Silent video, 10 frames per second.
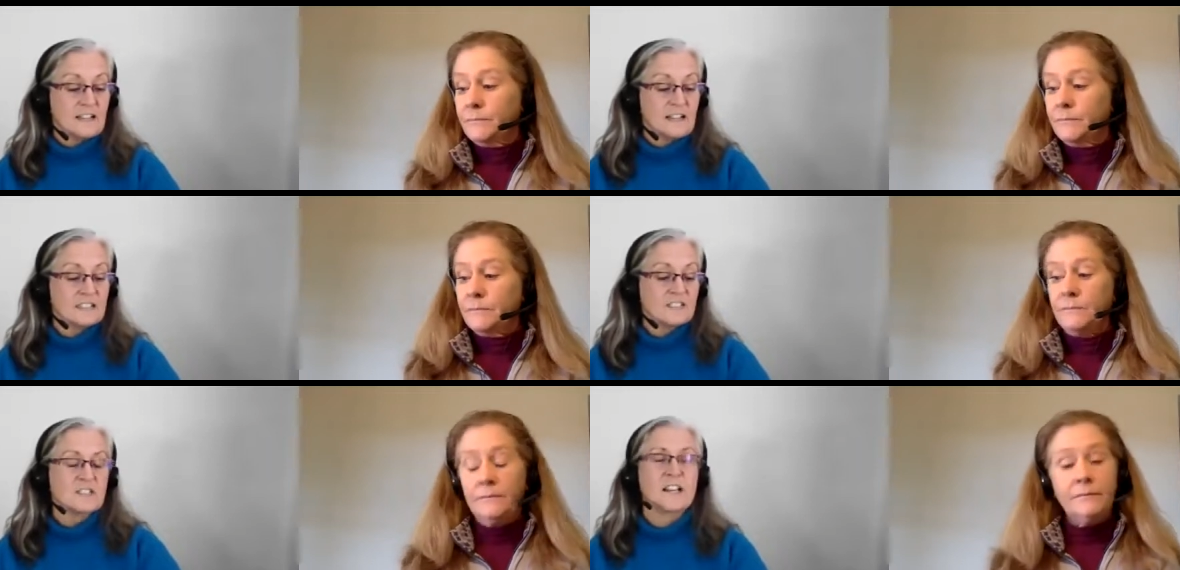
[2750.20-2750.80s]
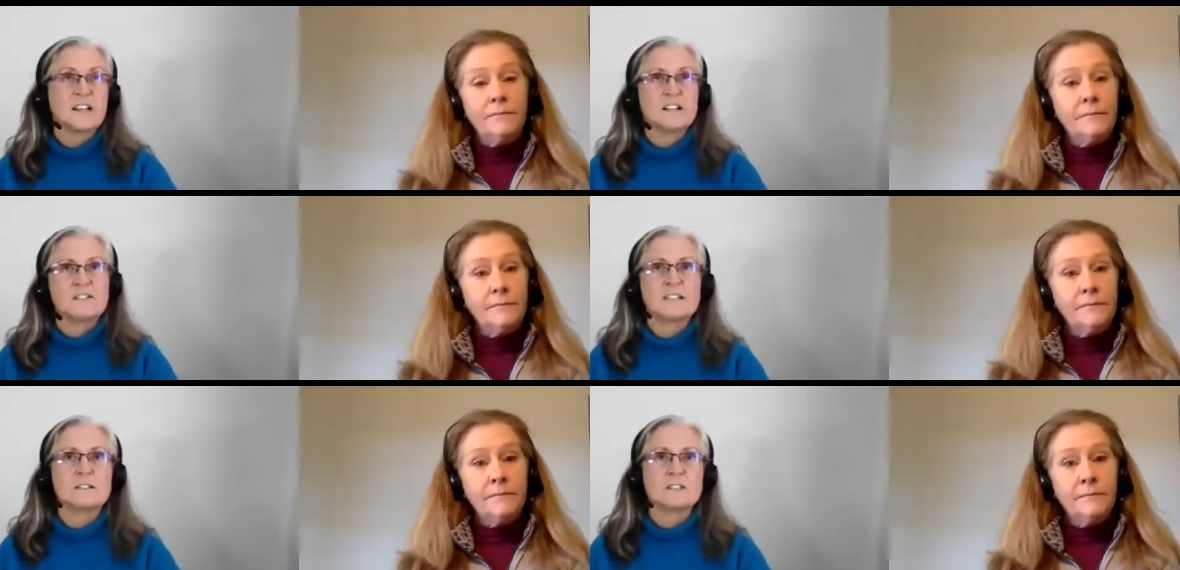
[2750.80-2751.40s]
Speaker 1: instead of
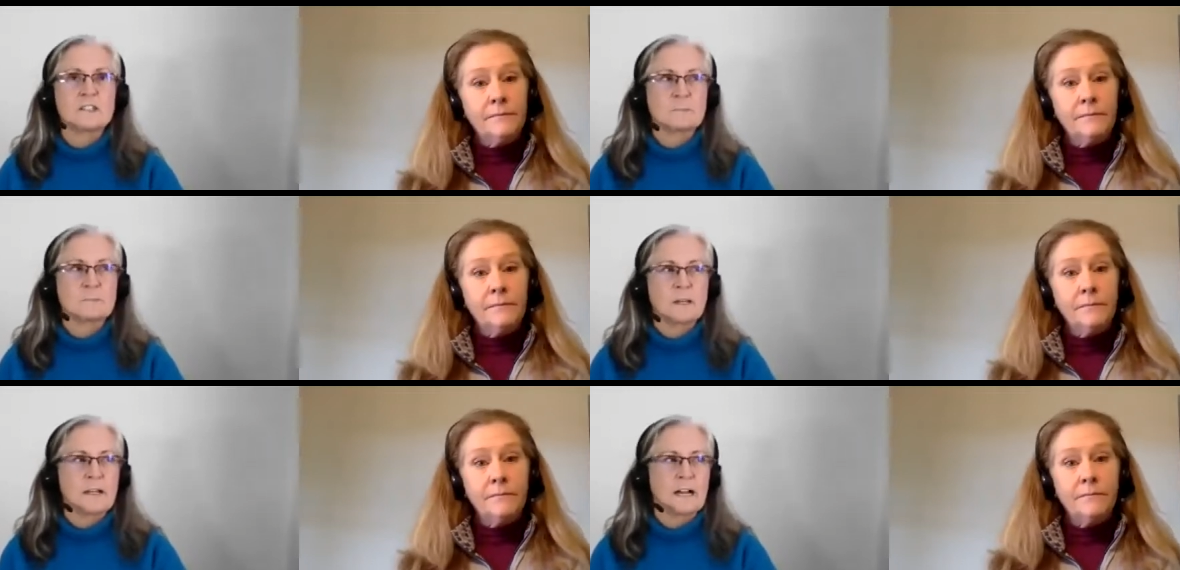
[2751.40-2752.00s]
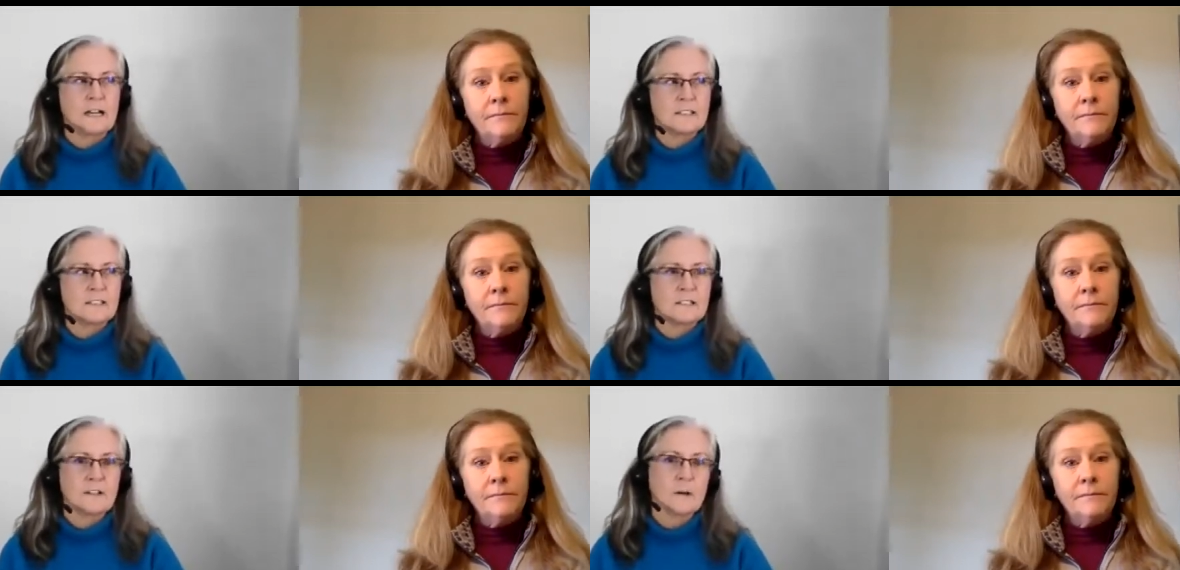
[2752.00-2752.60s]
it just being us
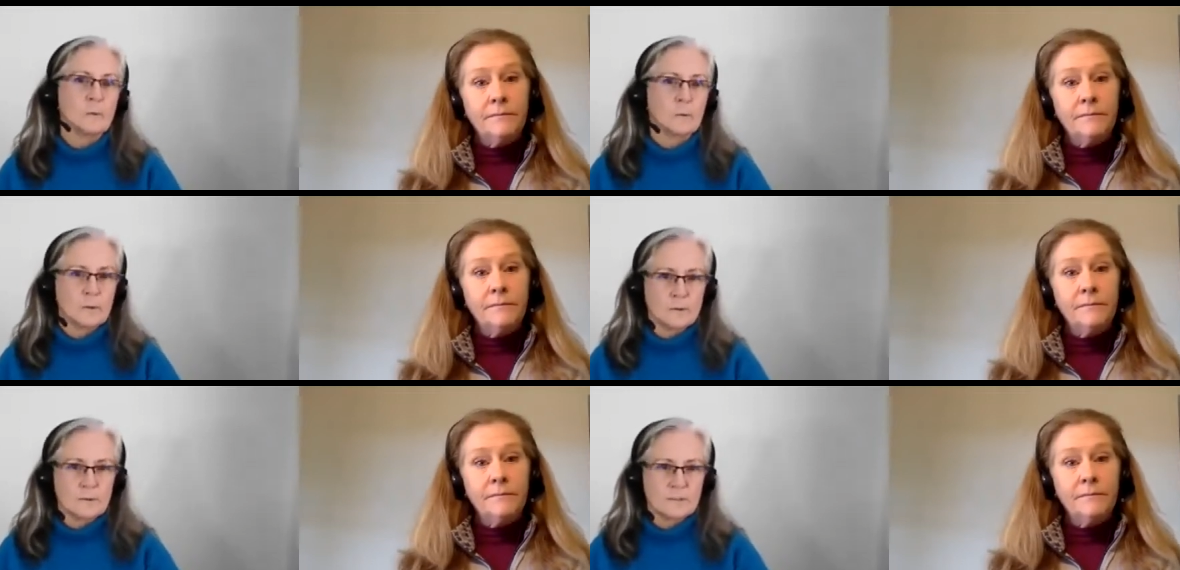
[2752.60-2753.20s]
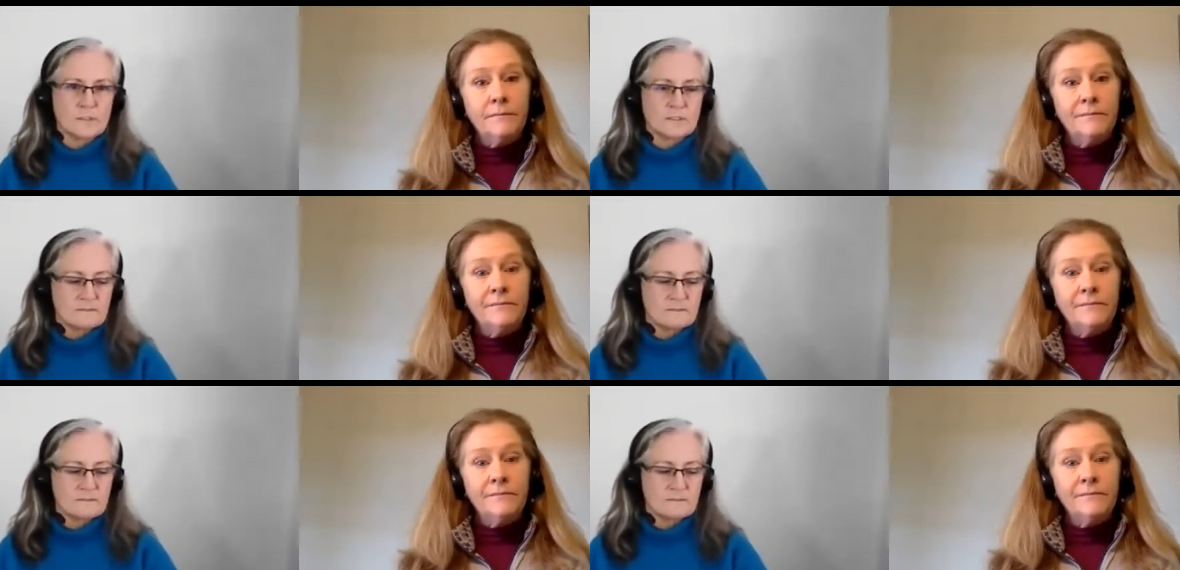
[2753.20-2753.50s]
giving orders?